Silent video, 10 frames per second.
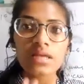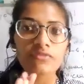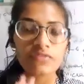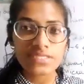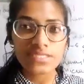
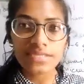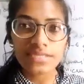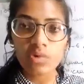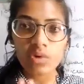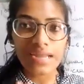physics
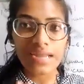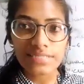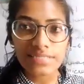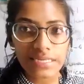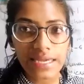or
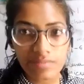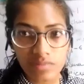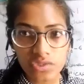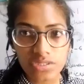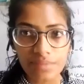classical
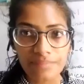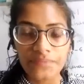chemistry.